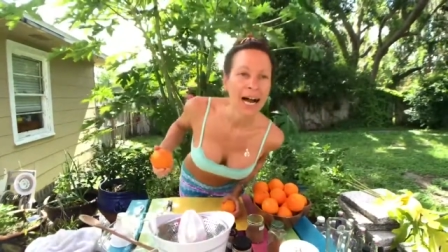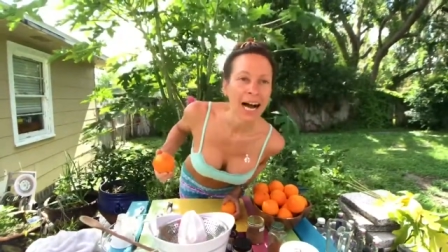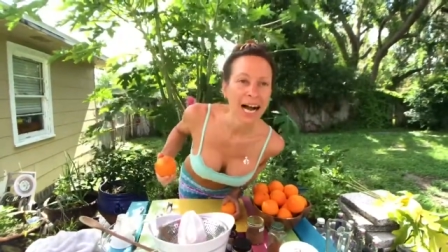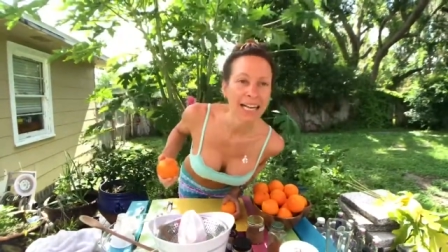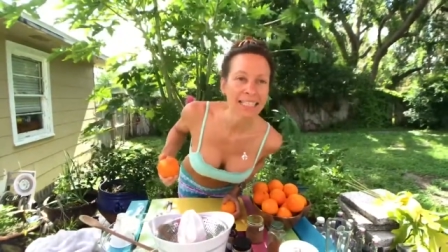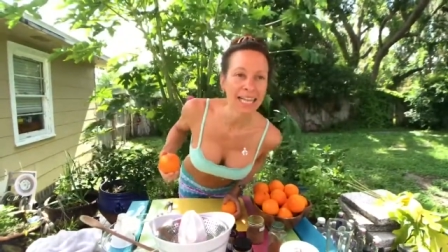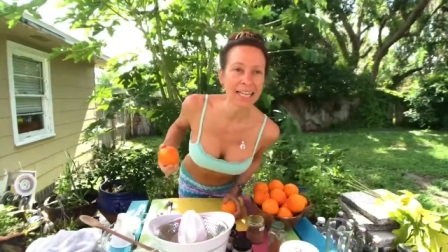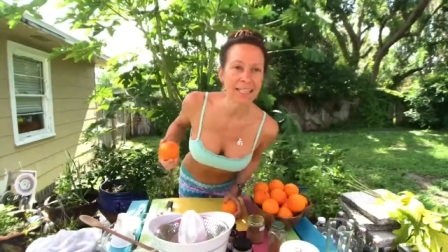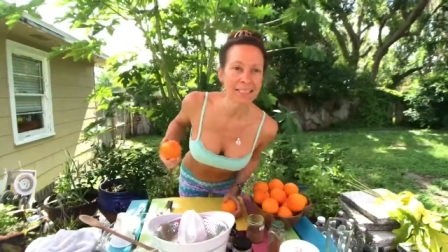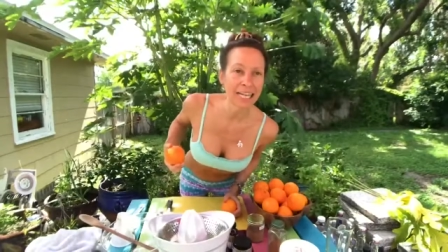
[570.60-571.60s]
Hi,
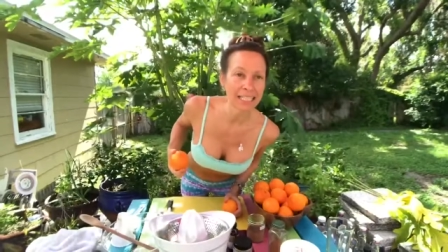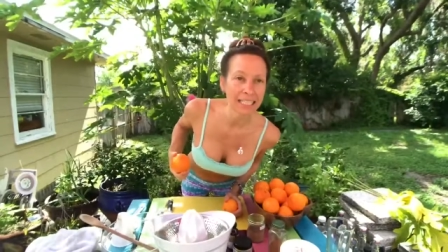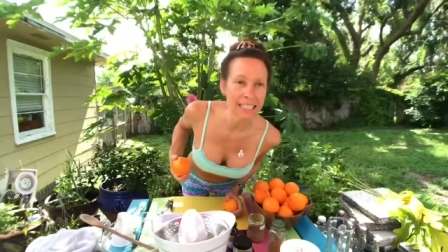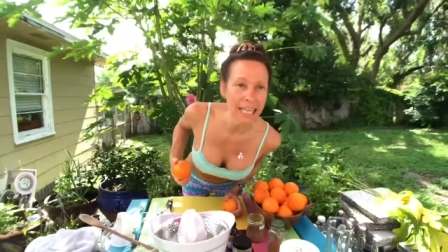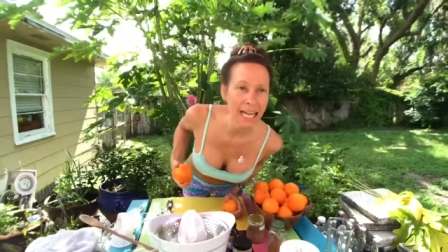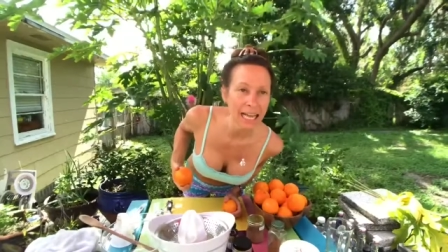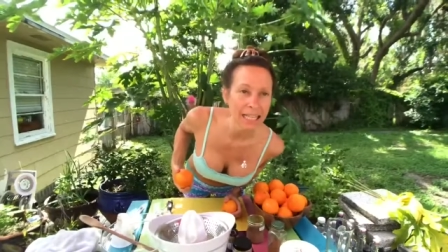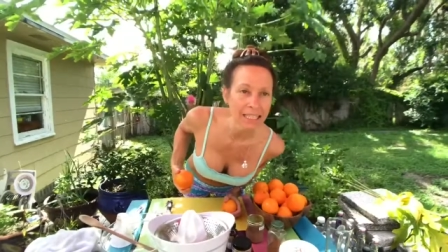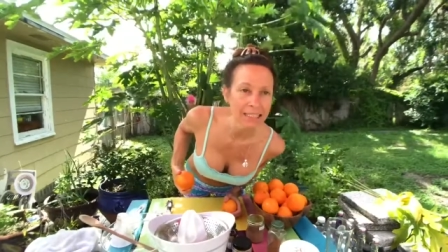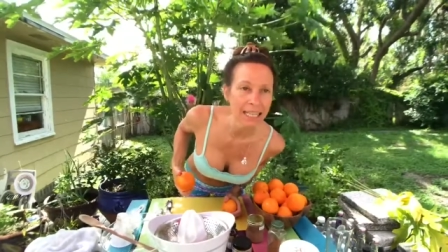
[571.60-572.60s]
Dalila.
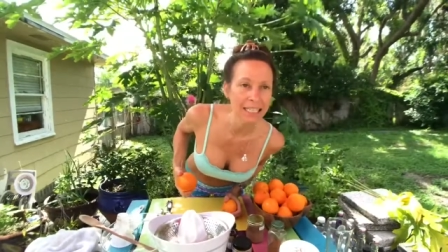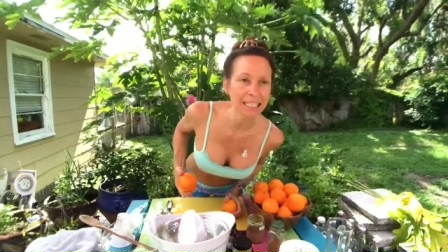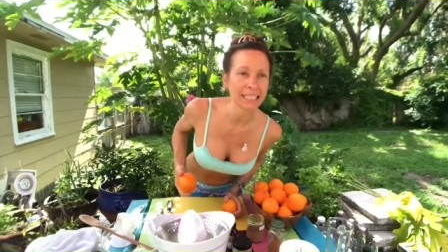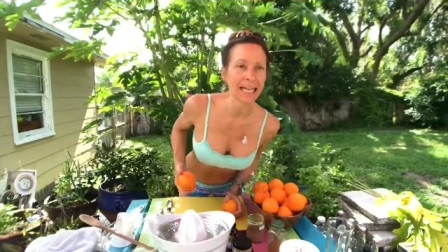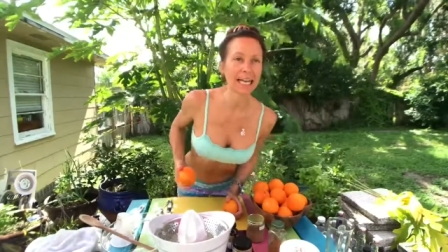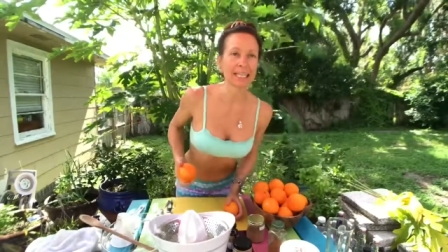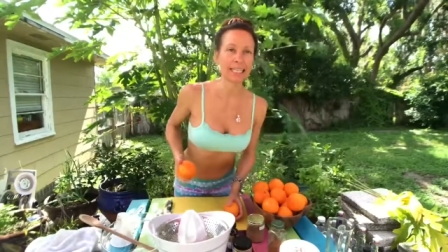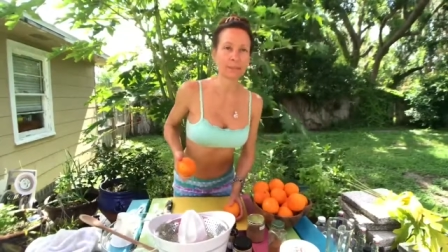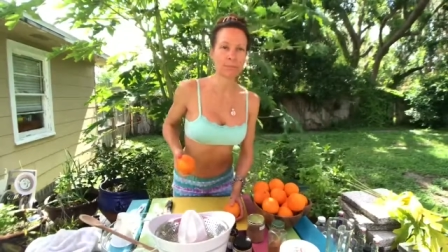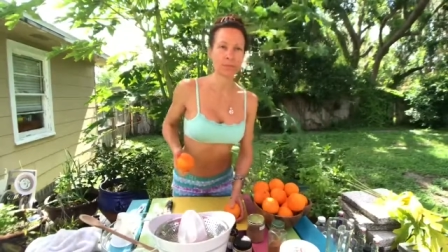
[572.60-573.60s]
Dalila,
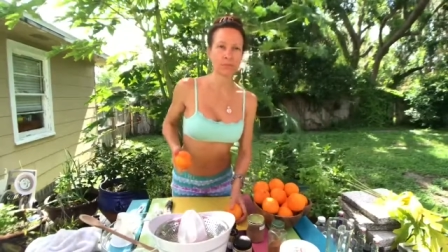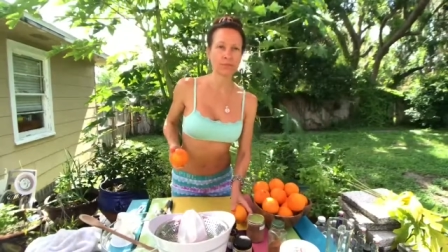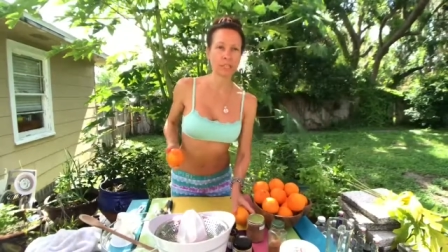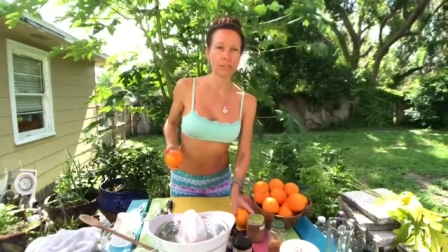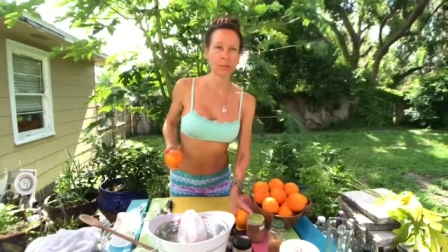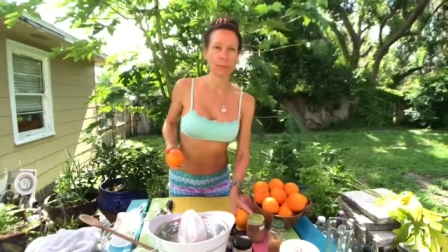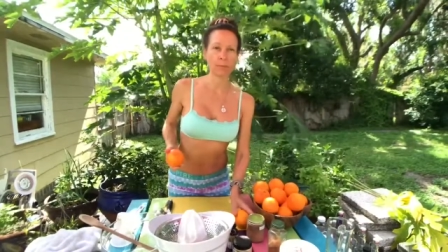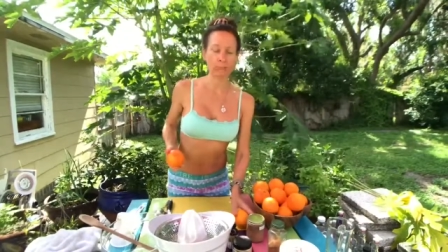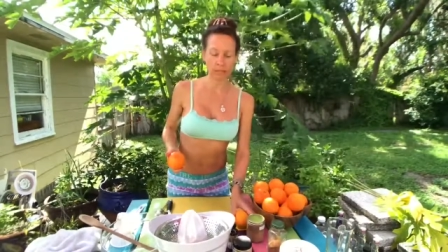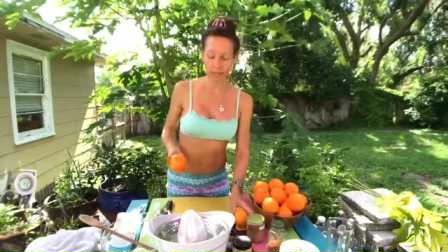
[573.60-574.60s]
that's beautiful. I hope I'm
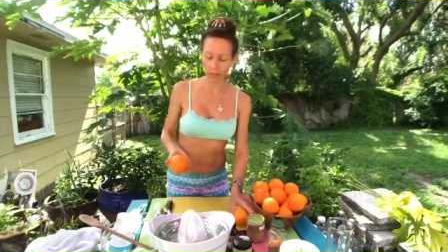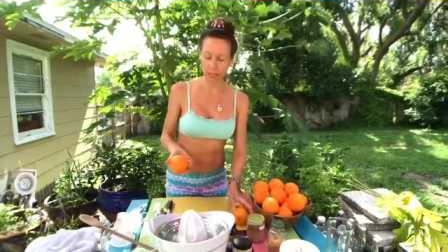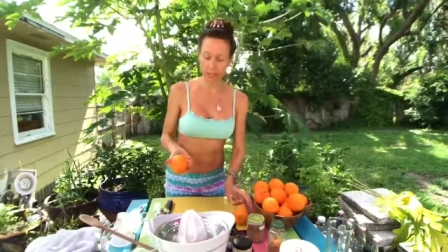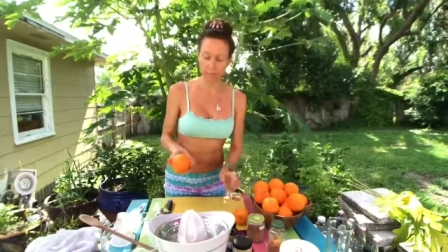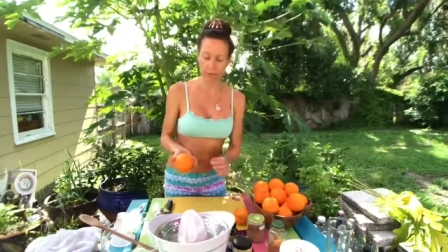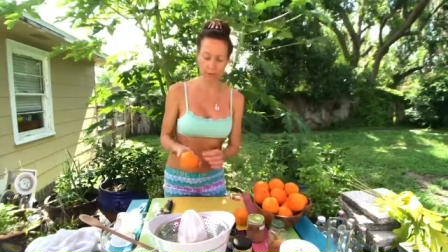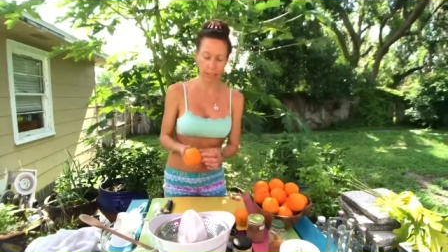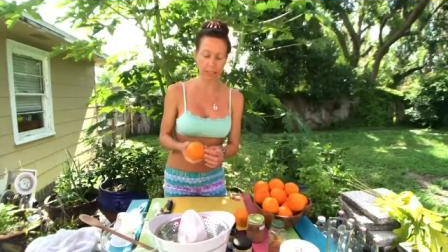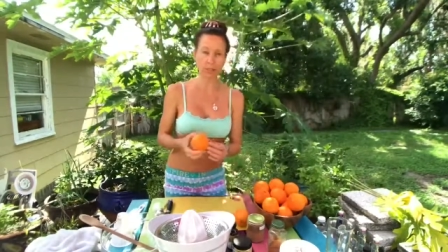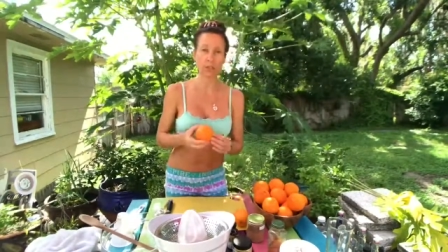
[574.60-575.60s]
pronouncing your name
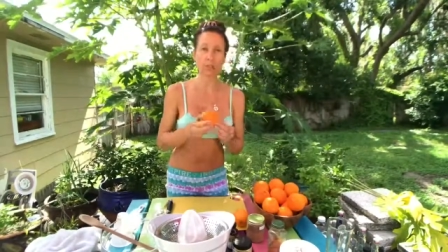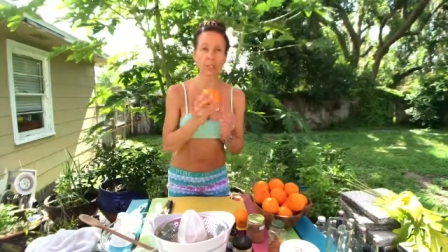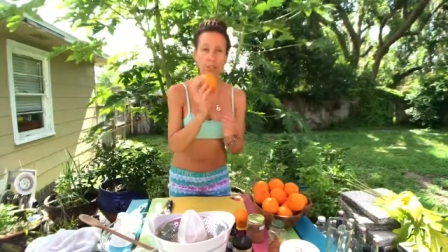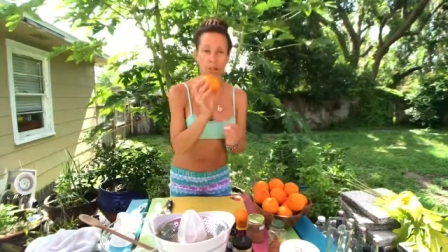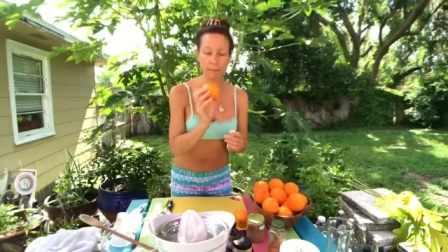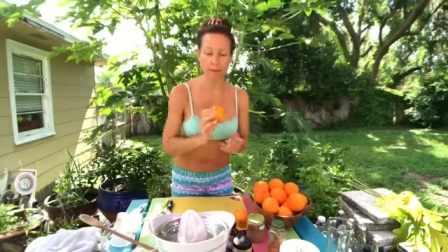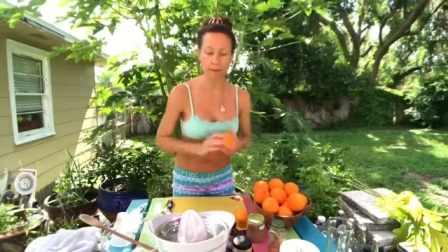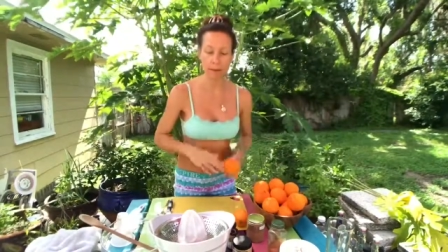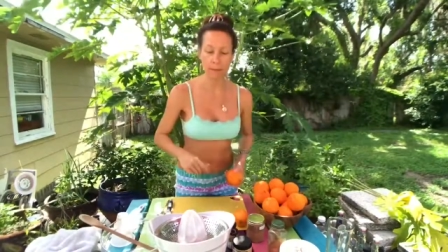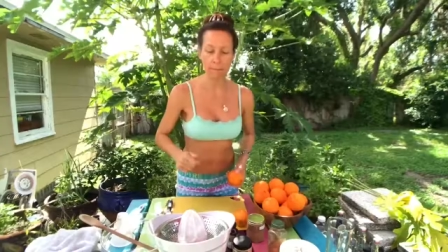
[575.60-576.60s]
correctly. So we're gonna chop
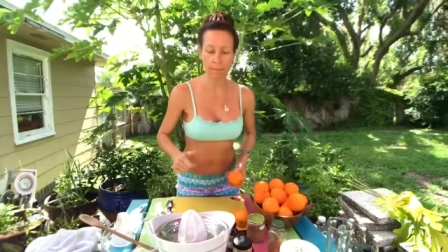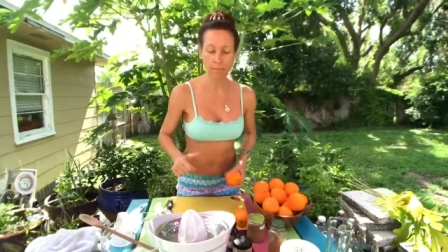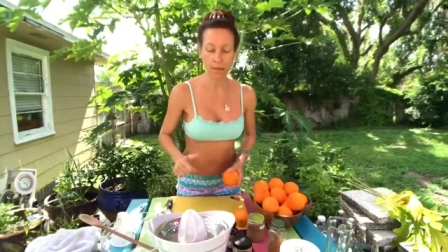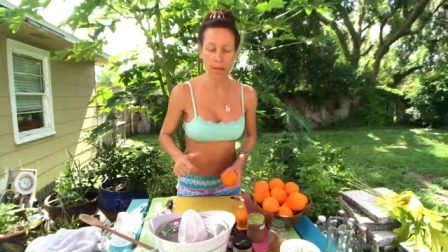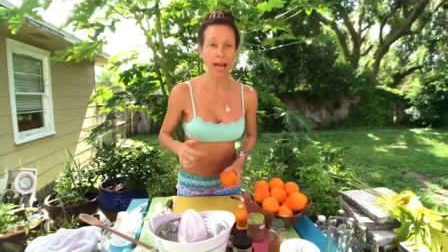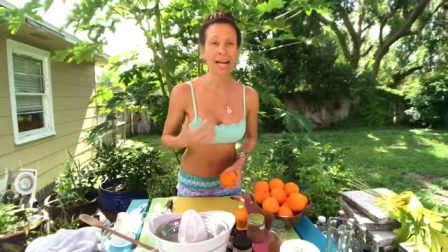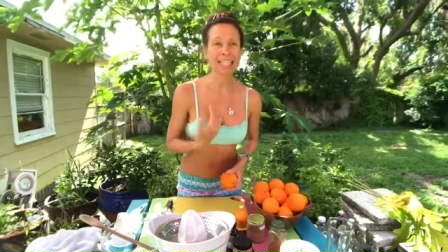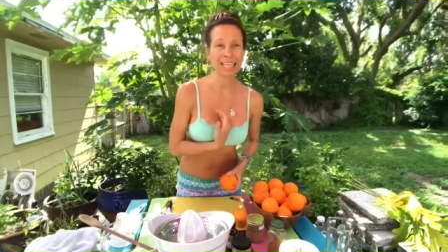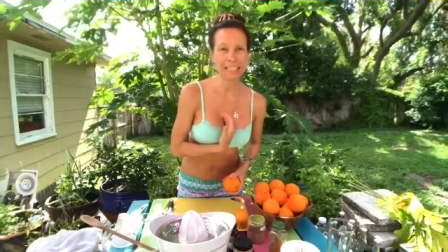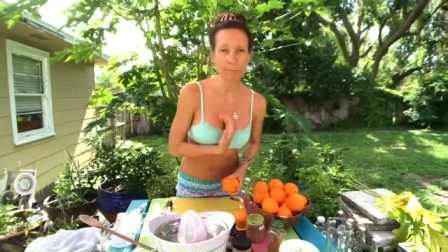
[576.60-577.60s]
these up. I
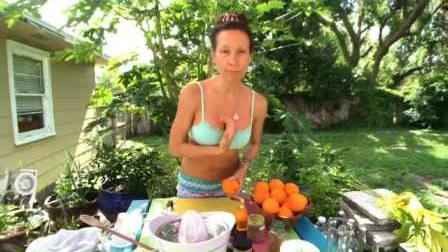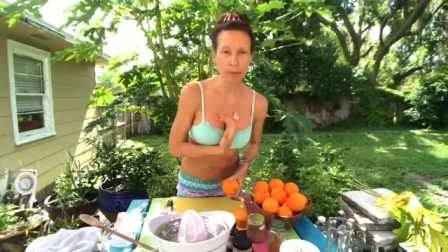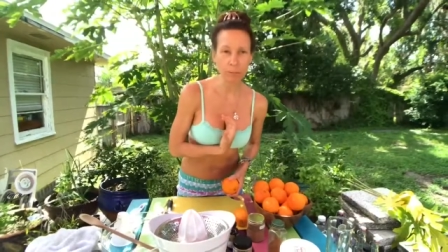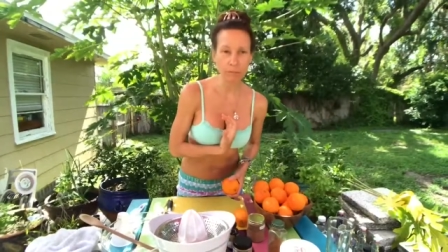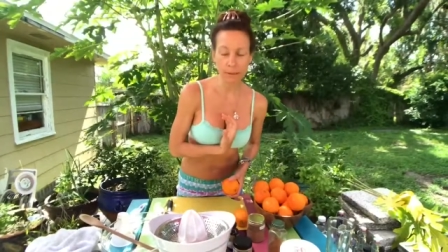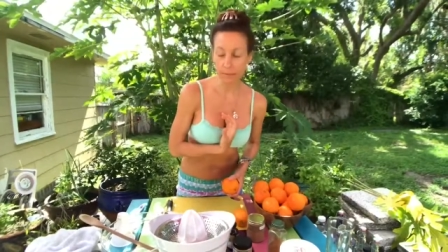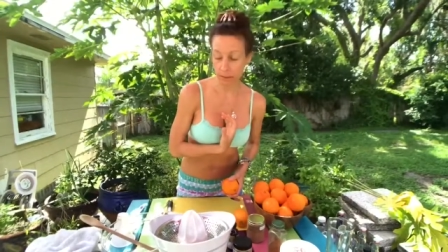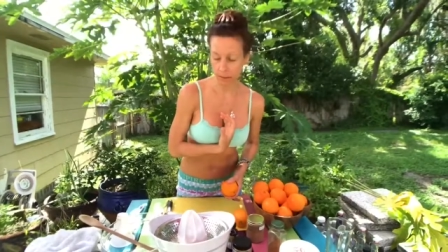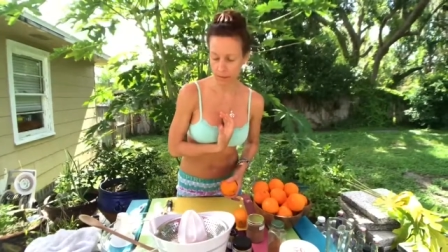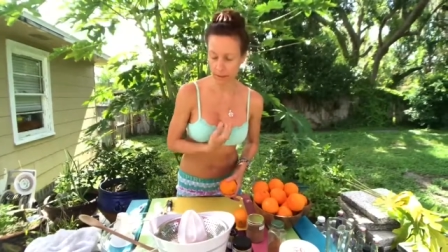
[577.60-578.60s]
like it pulpy,
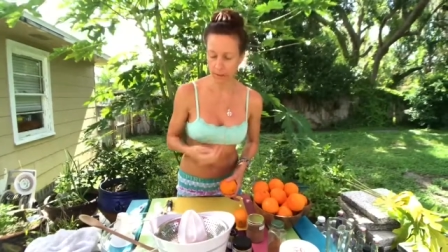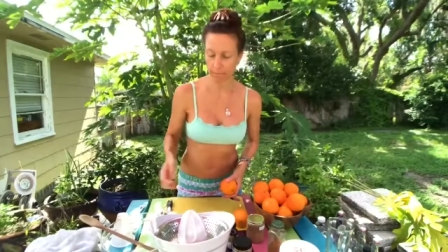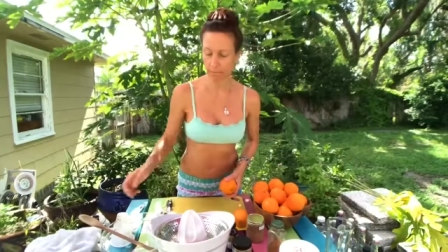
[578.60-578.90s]
personally.